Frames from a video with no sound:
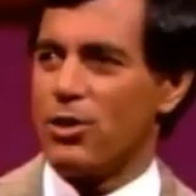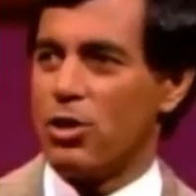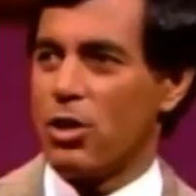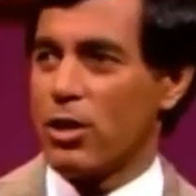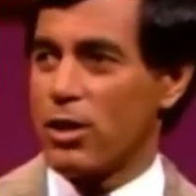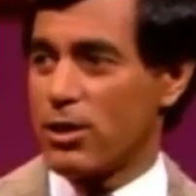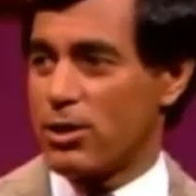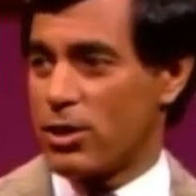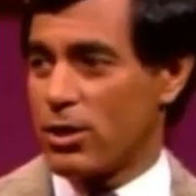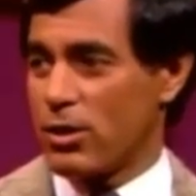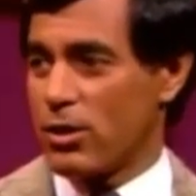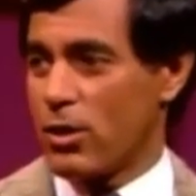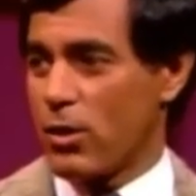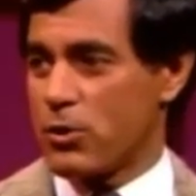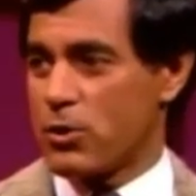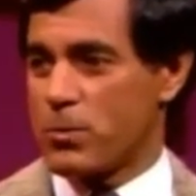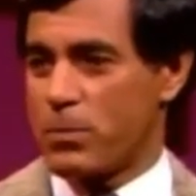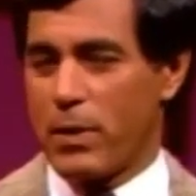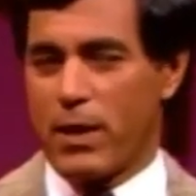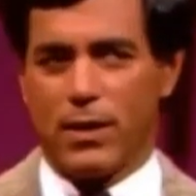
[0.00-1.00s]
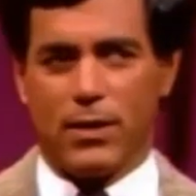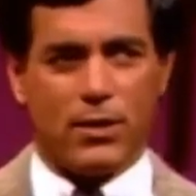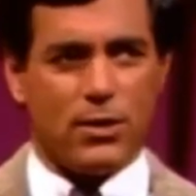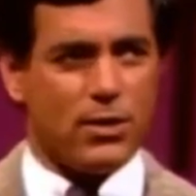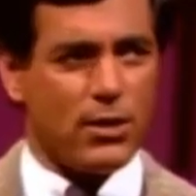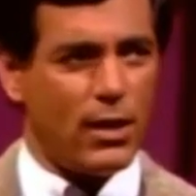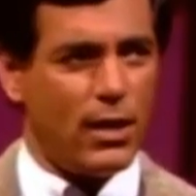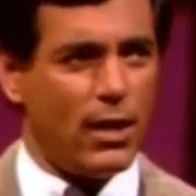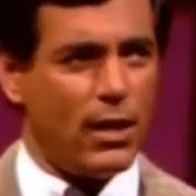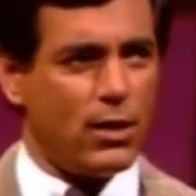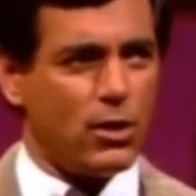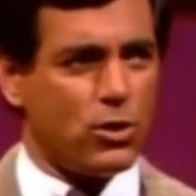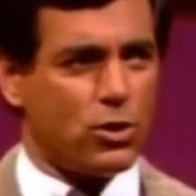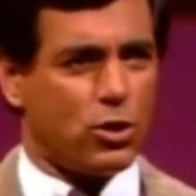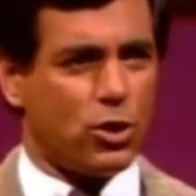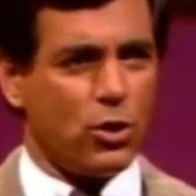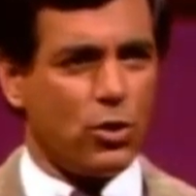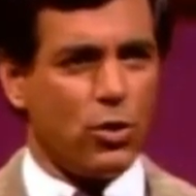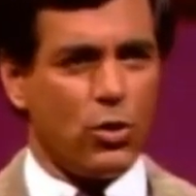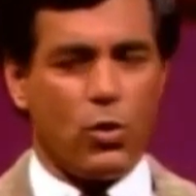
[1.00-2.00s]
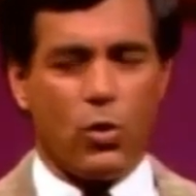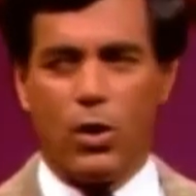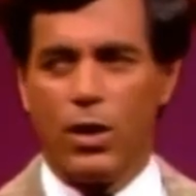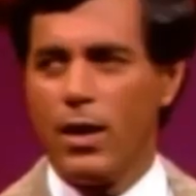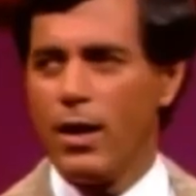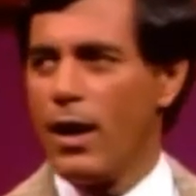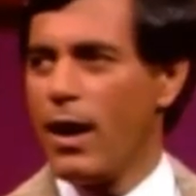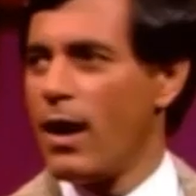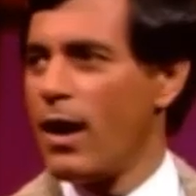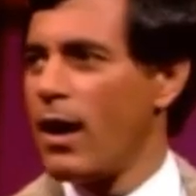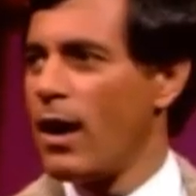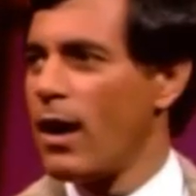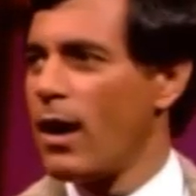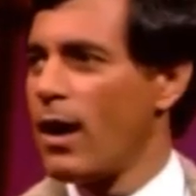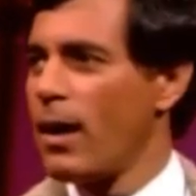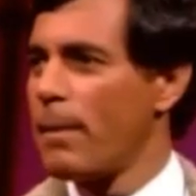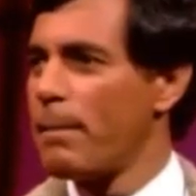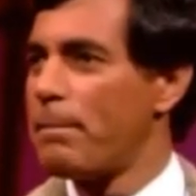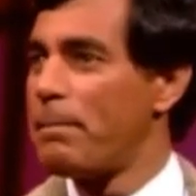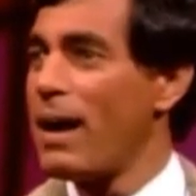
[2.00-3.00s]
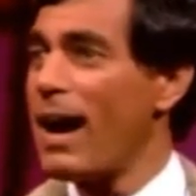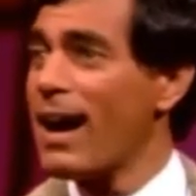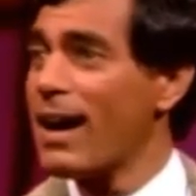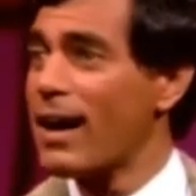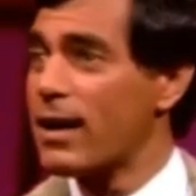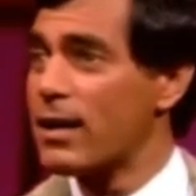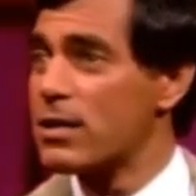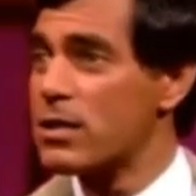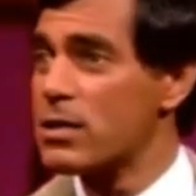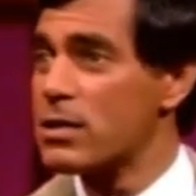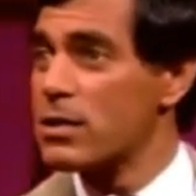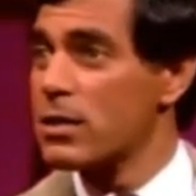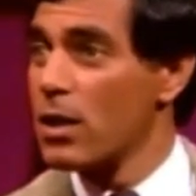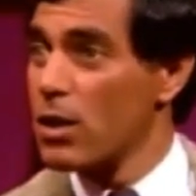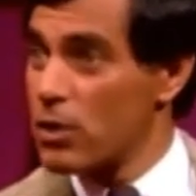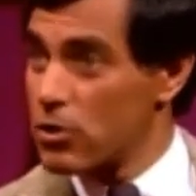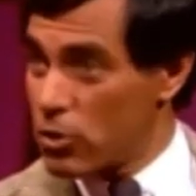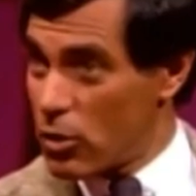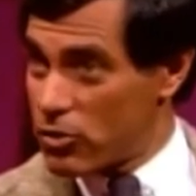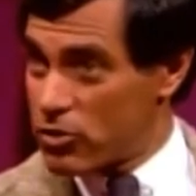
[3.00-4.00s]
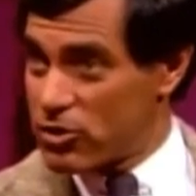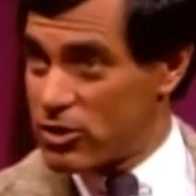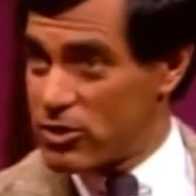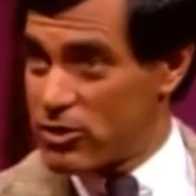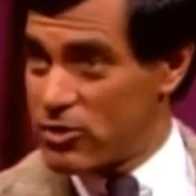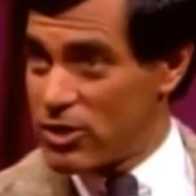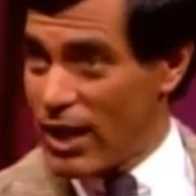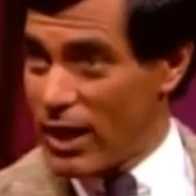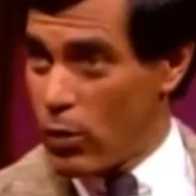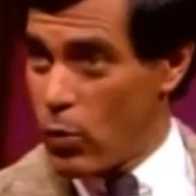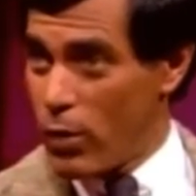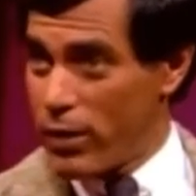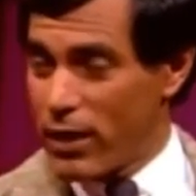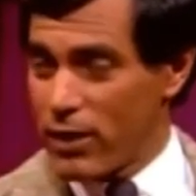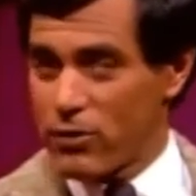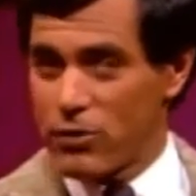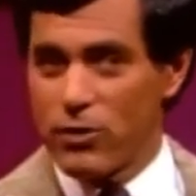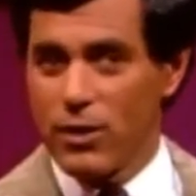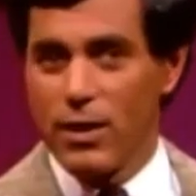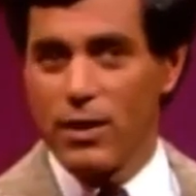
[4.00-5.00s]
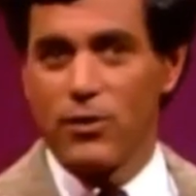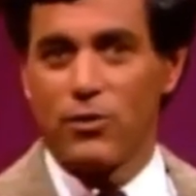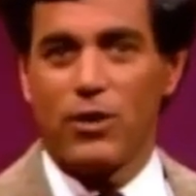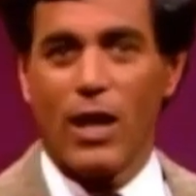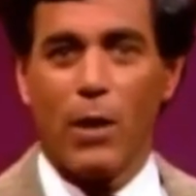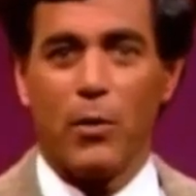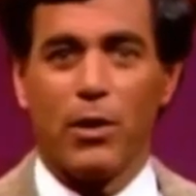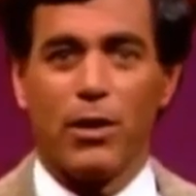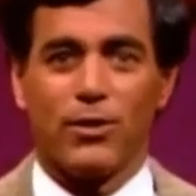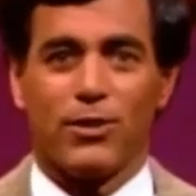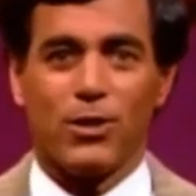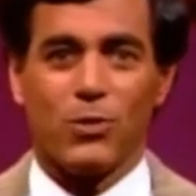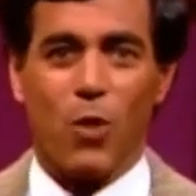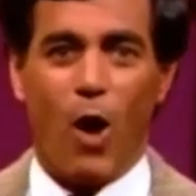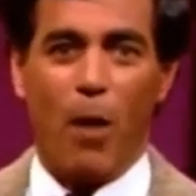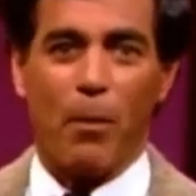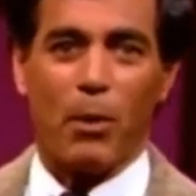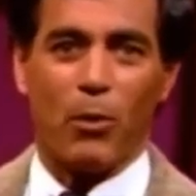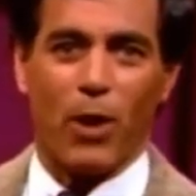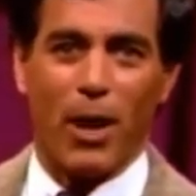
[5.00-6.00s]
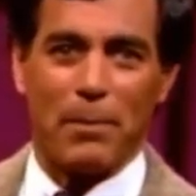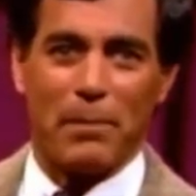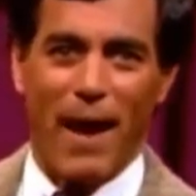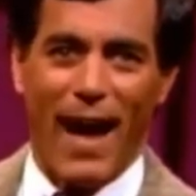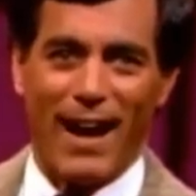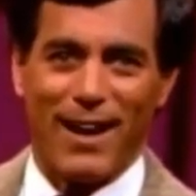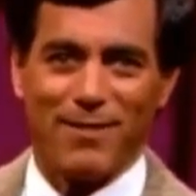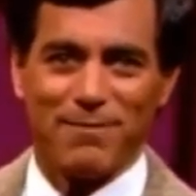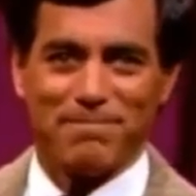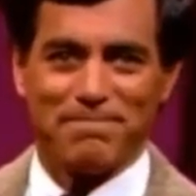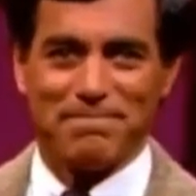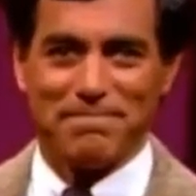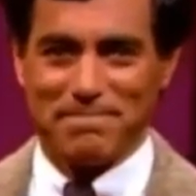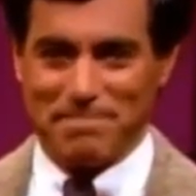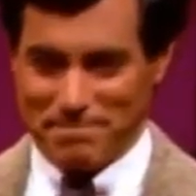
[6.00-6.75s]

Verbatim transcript: you're going to turn those spins into bucks. Stay with us. Stay with us as well. Be right back.